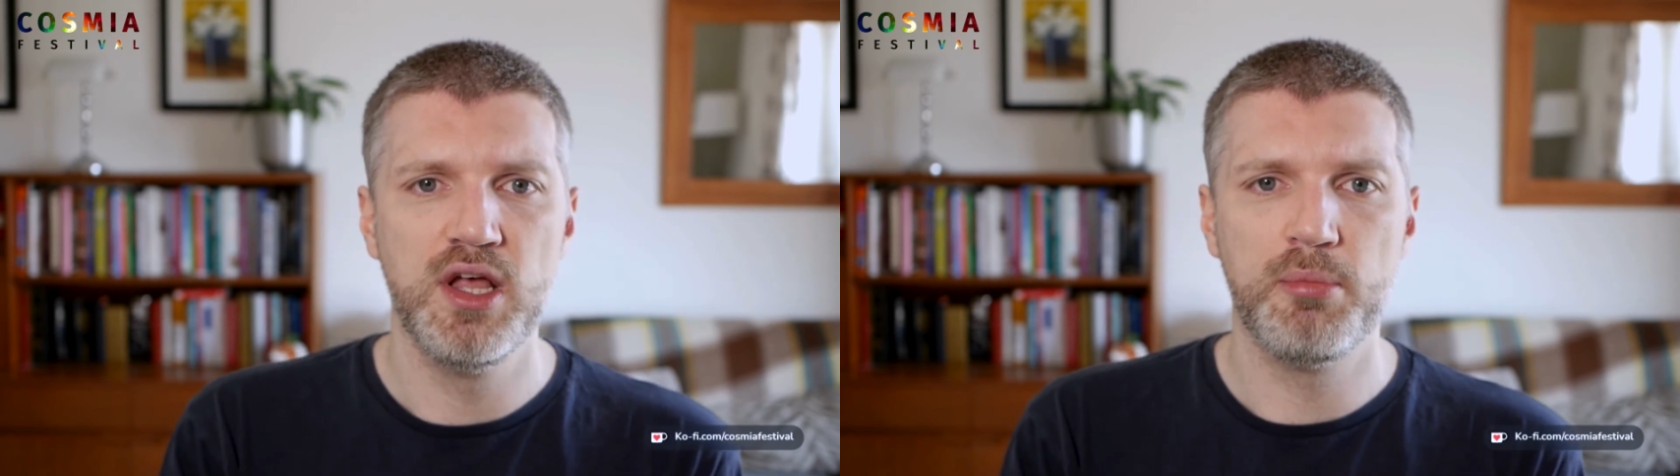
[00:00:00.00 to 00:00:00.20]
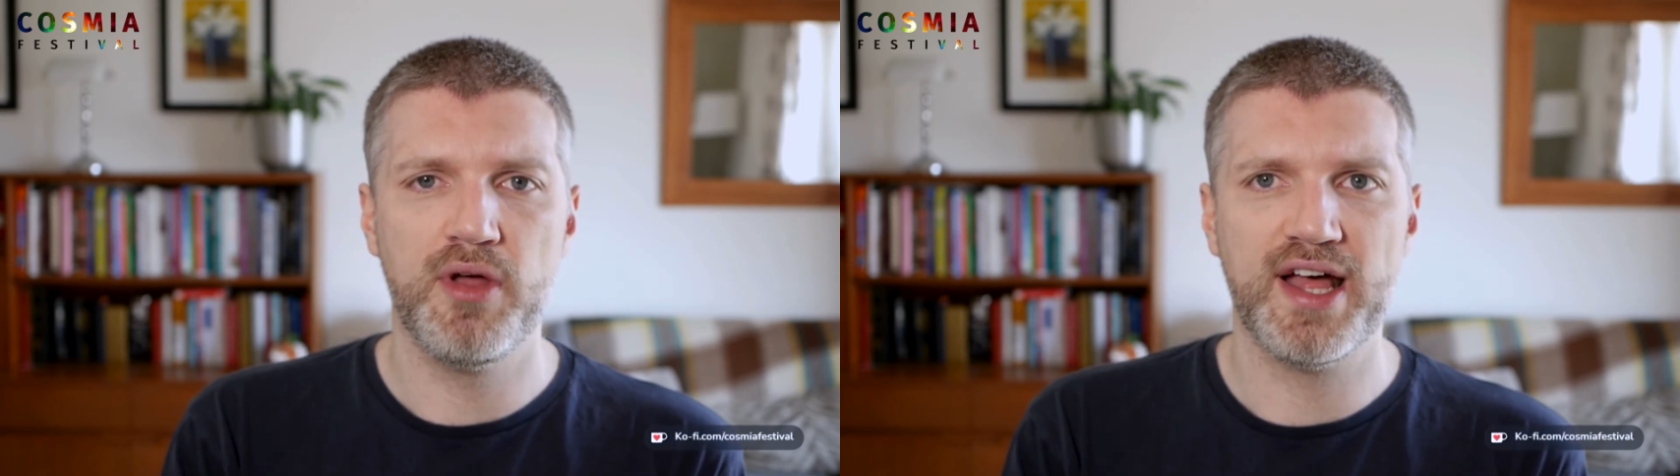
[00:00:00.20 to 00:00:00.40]

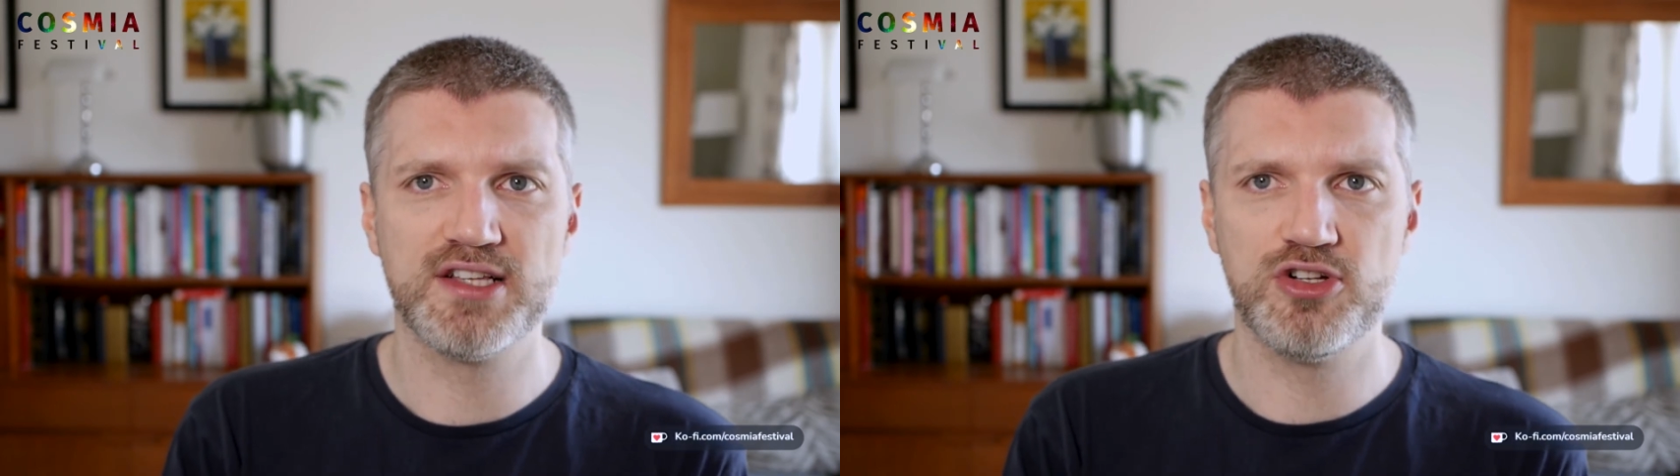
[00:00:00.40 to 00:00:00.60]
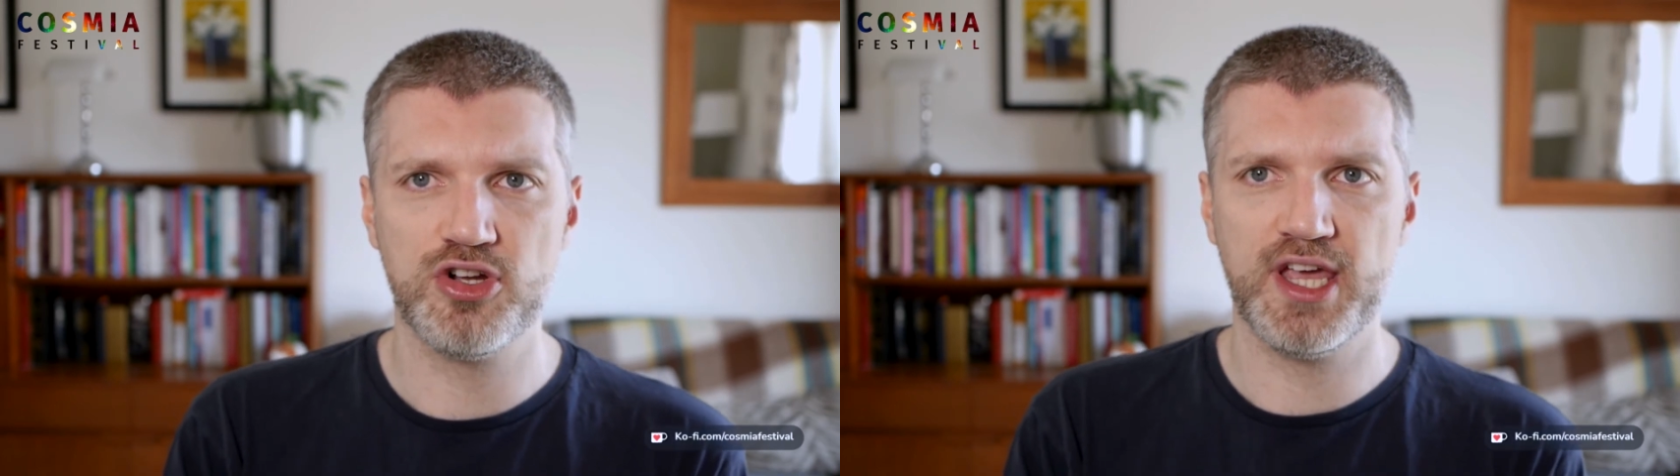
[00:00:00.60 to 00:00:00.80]
but
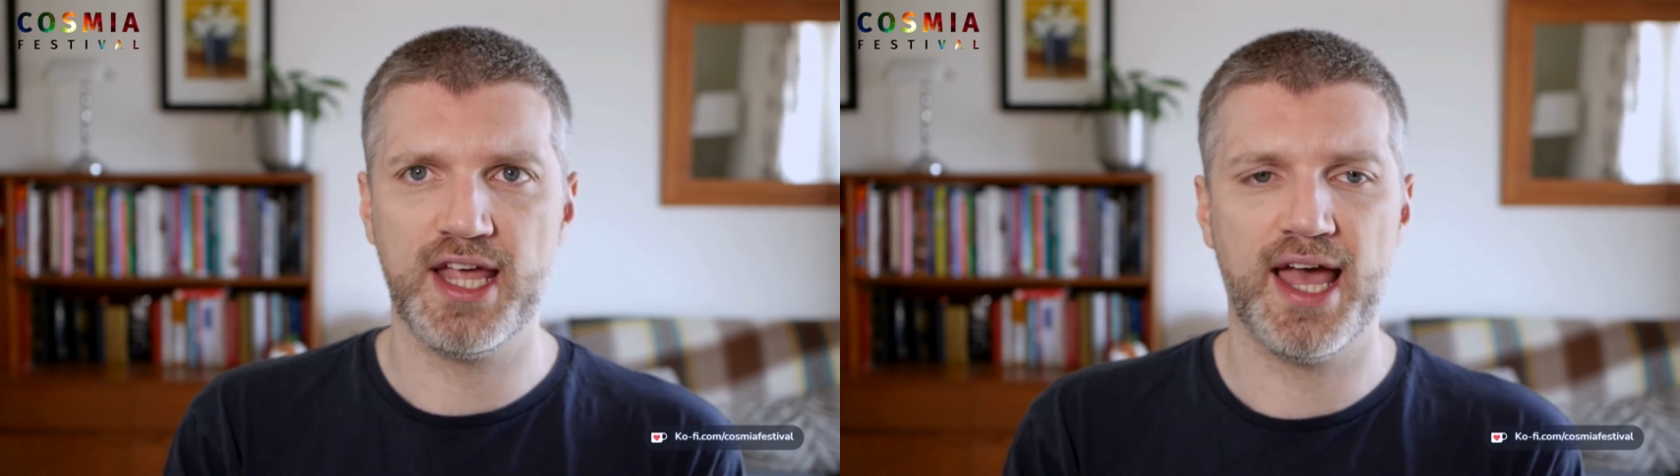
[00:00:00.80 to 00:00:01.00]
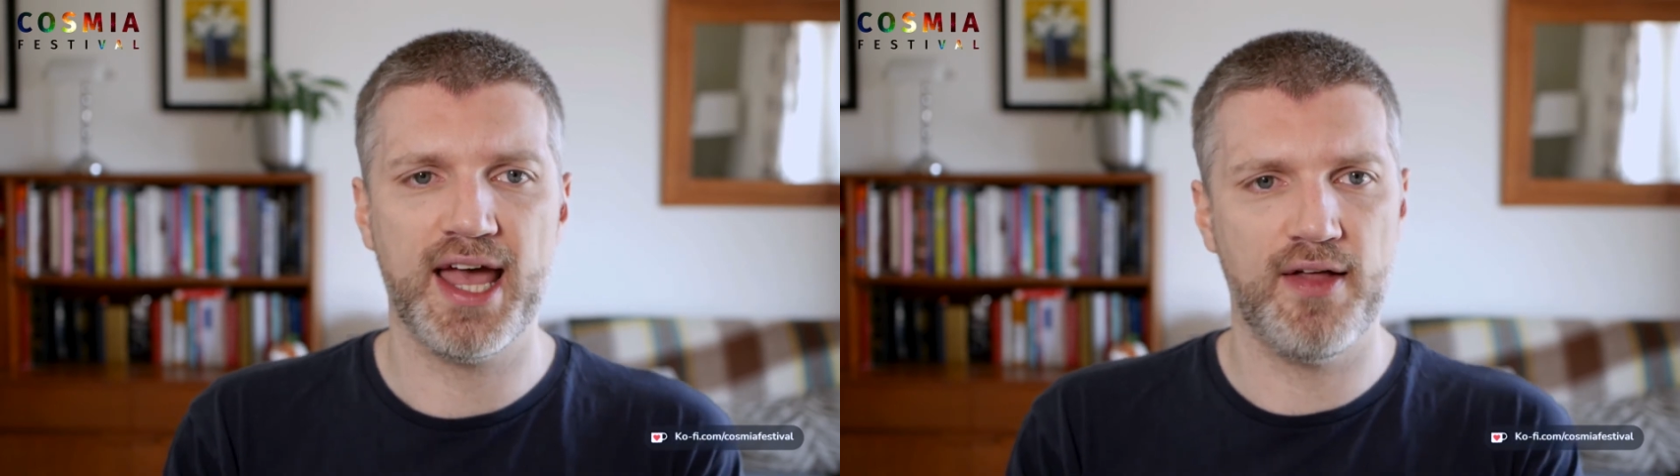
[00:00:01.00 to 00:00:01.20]
that's
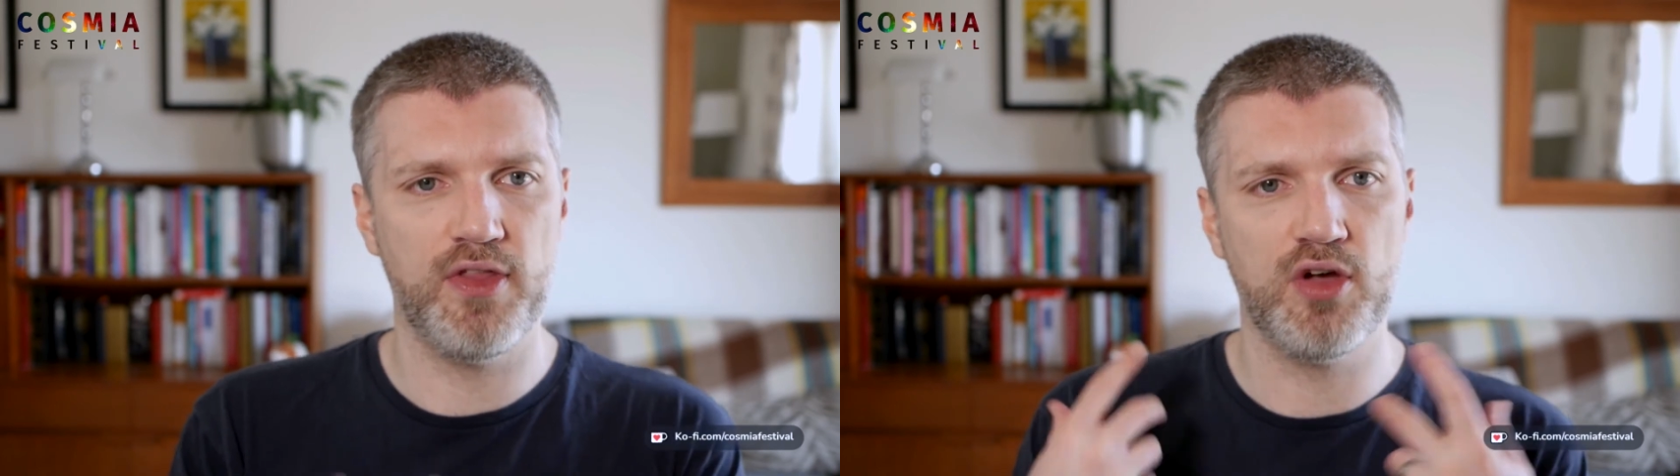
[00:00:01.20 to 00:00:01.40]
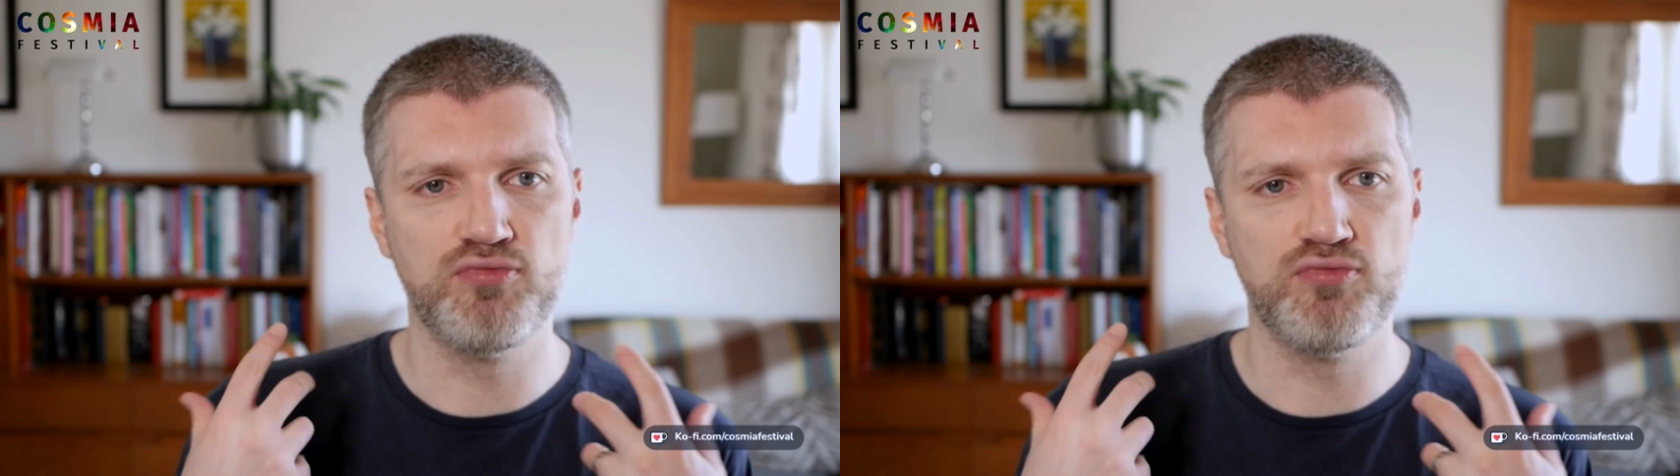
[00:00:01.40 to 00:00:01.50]
looking at the